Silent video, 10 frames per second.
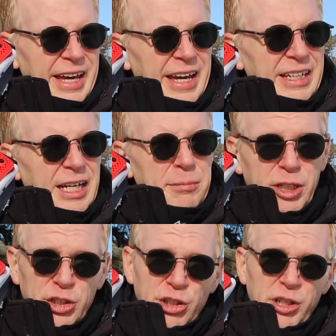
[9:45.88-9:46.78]
and I'm
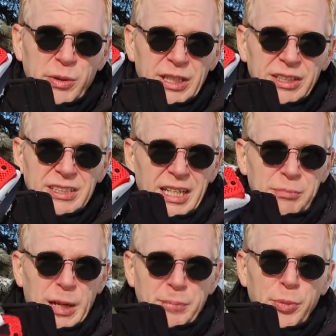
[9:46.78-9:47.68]
going to show you what it looks
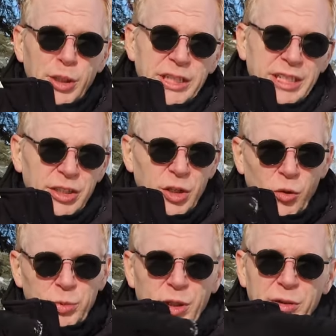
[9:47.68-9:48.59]
like by putting a
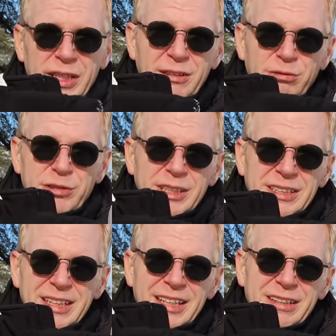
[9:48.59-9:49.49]
GoPro in
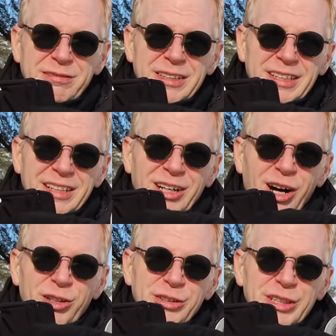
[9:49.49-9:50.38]
front of uh, the
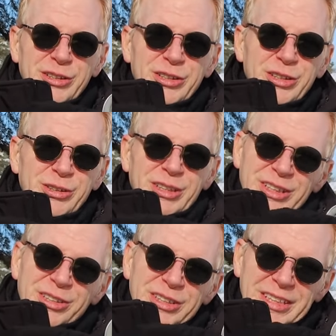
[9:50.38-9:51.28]
goggles here so
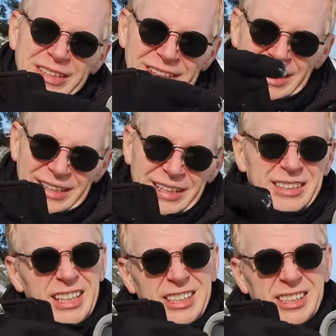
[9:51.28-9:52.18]
you'll see inside.
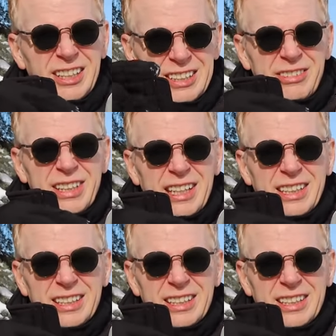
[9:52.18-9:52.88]
So let's see what that